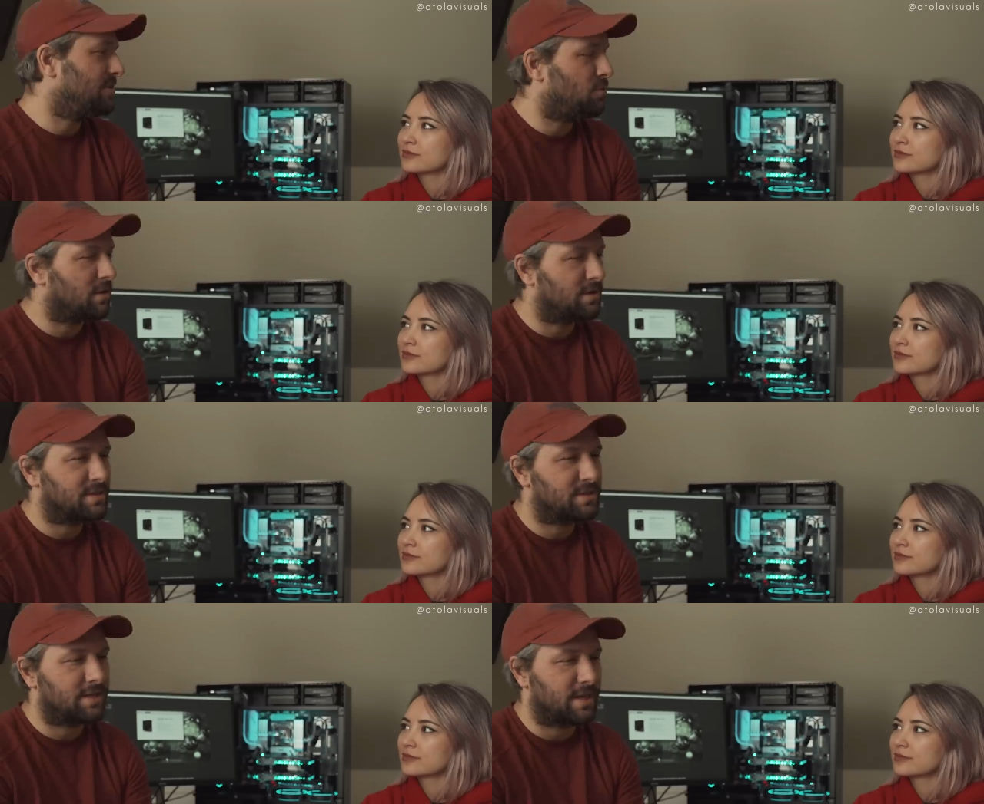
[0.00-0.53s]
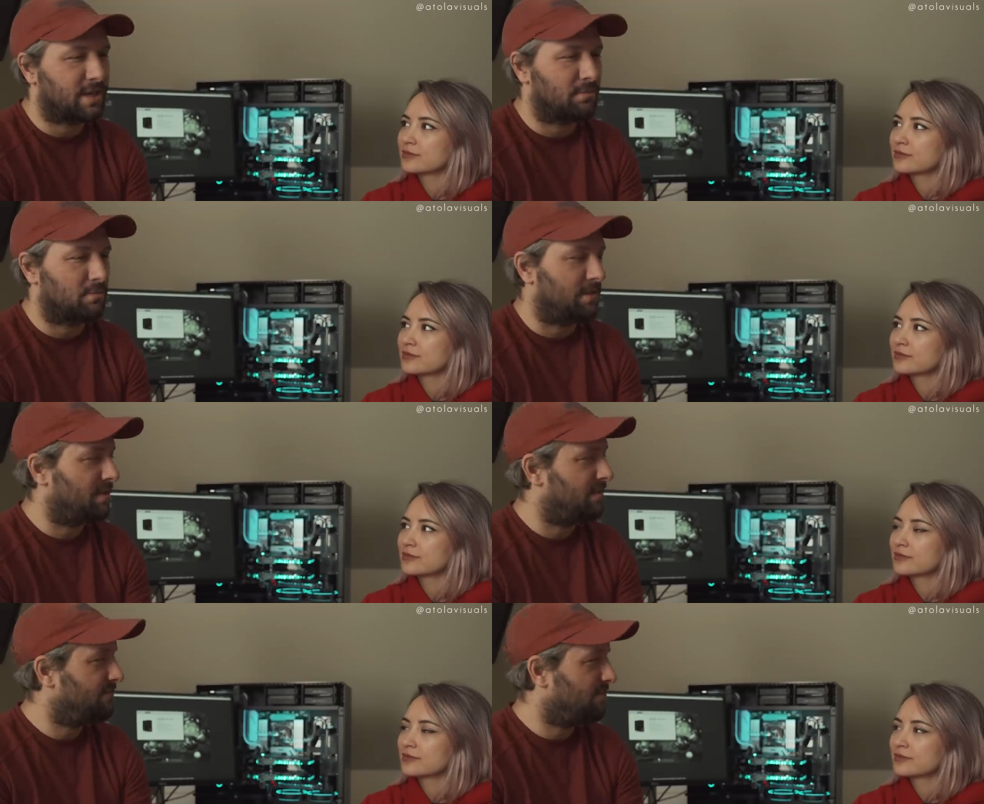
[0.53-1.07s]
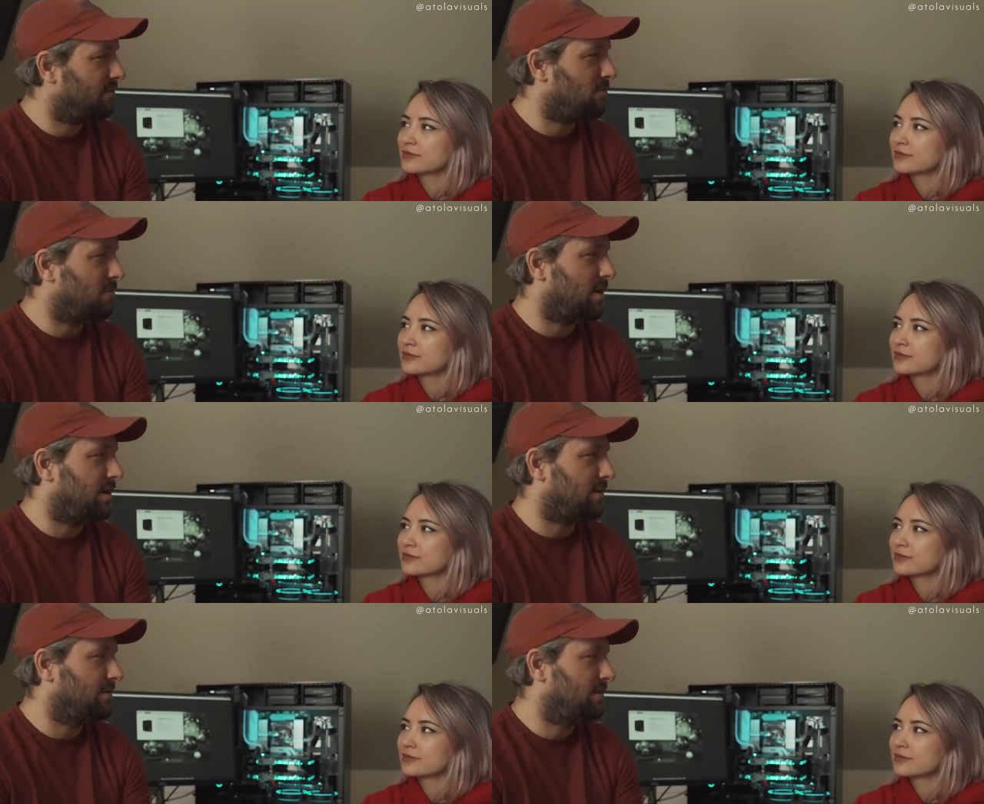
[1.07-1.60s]
Speaker 1: it's worth sticking with it for a
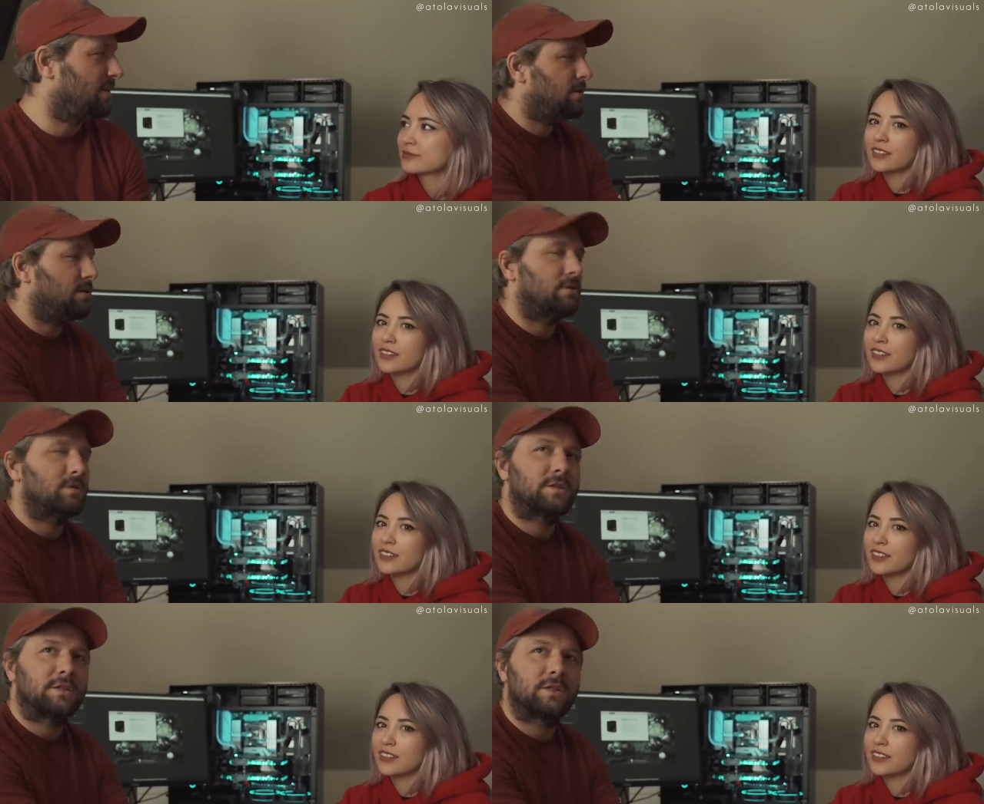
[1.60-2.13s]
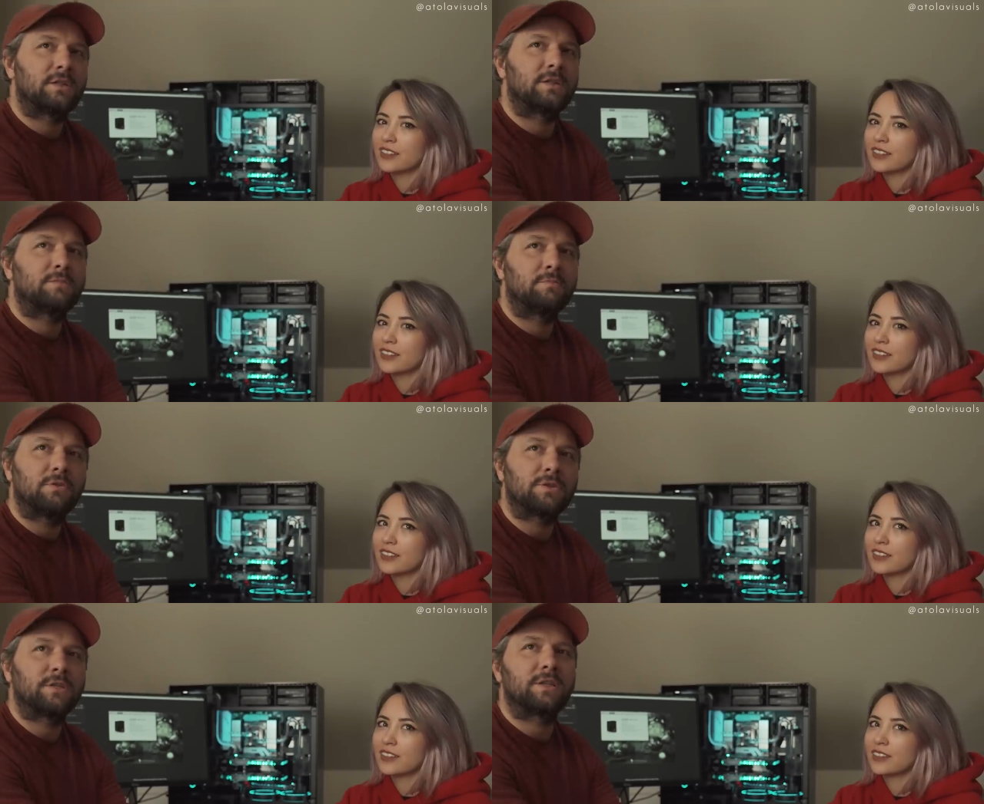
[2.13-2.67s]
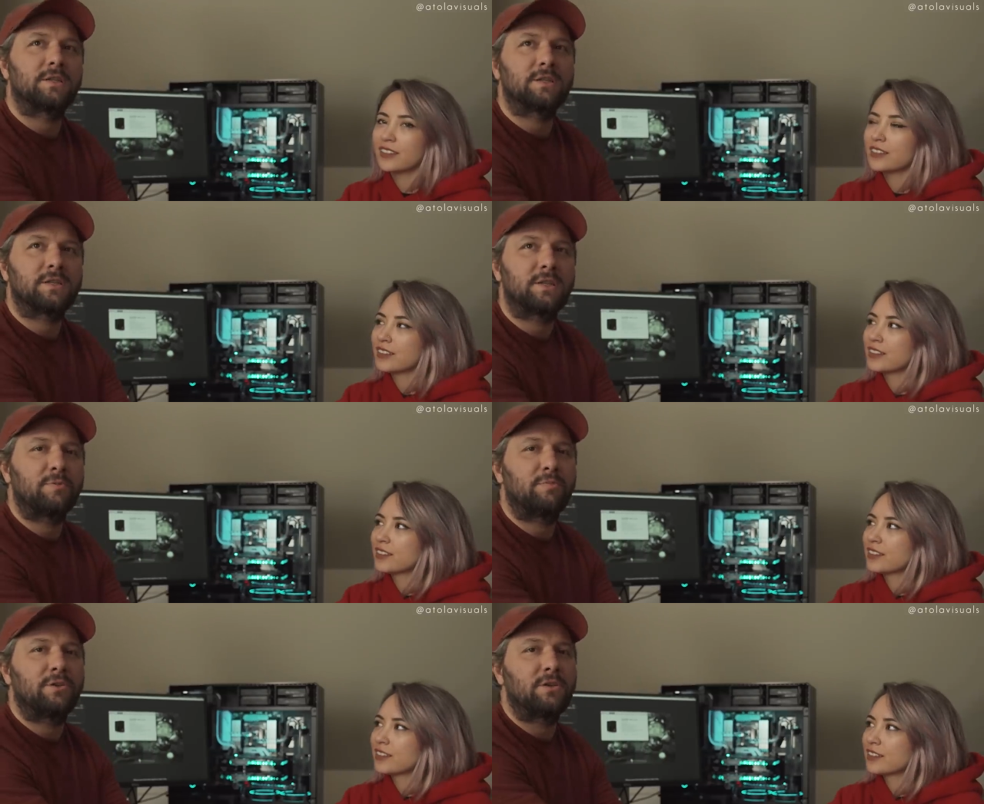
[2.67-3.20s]
while. So it's it's mostly the
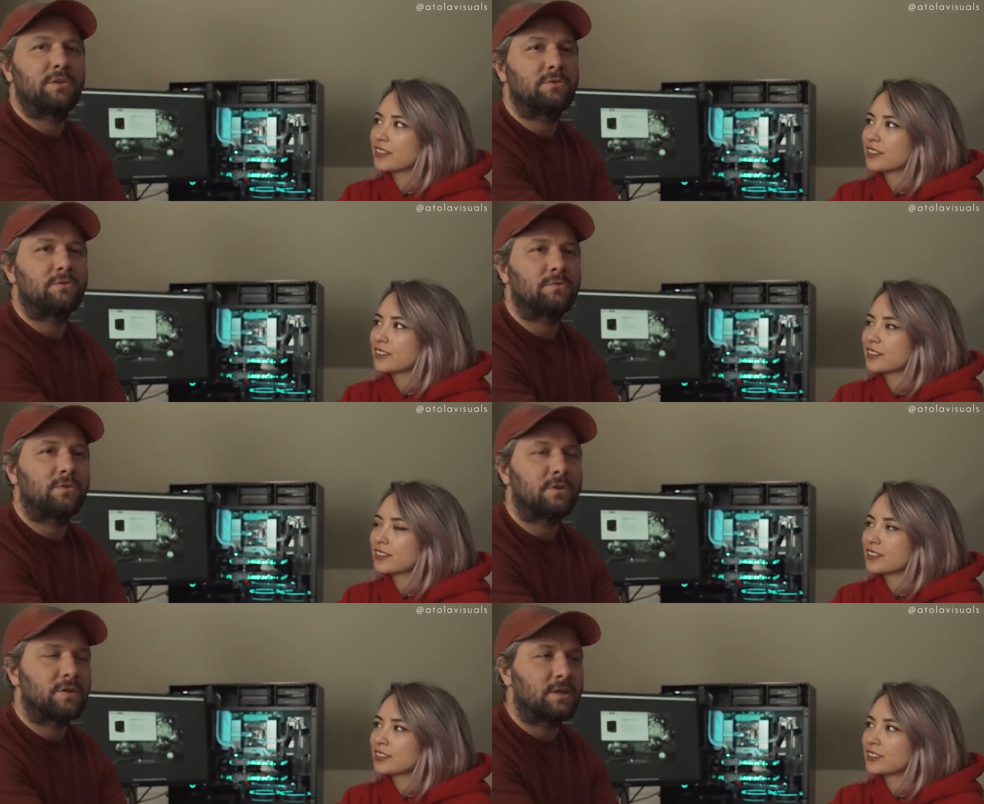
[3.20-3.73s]
CPU.